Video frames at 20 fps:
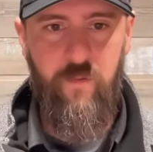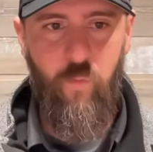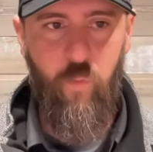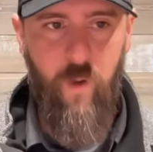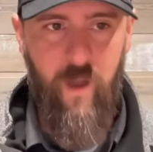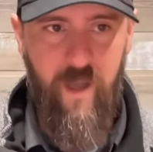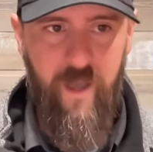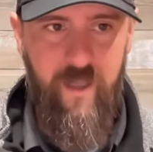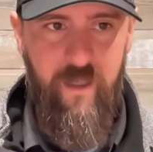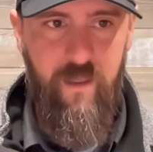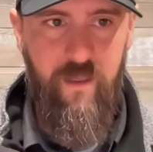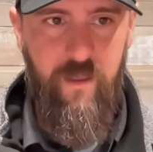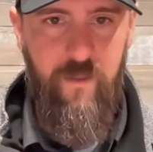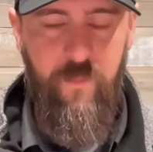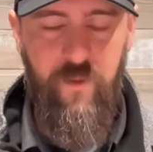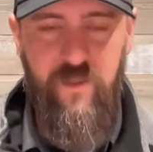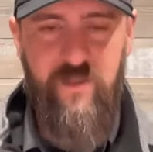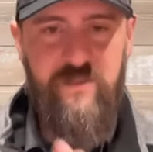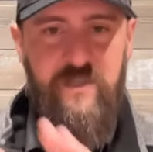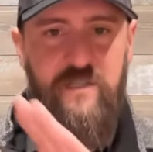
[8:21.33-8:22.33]
Why?
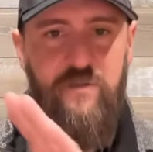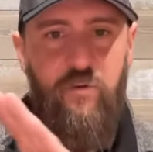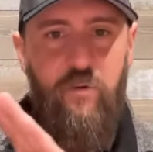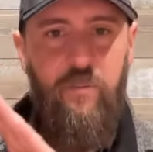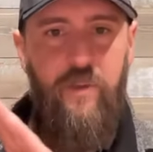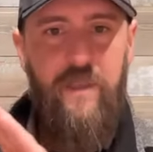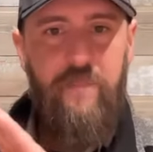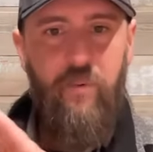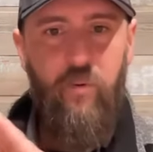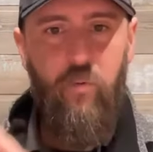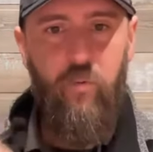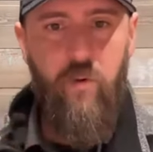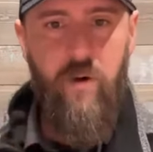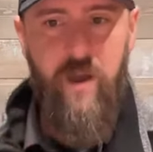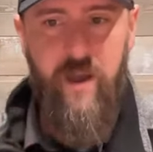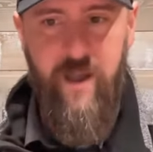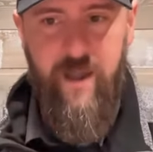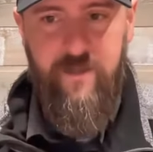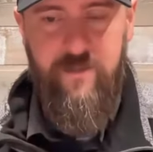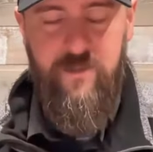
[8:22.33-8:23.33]
Because that's what people
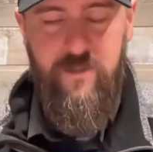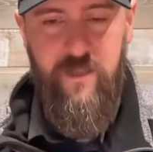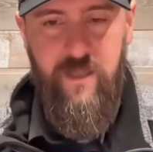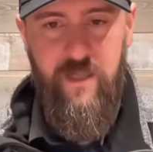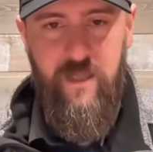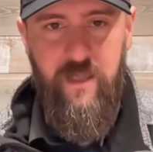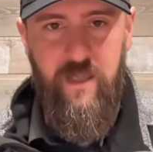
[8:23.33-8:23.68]
watch.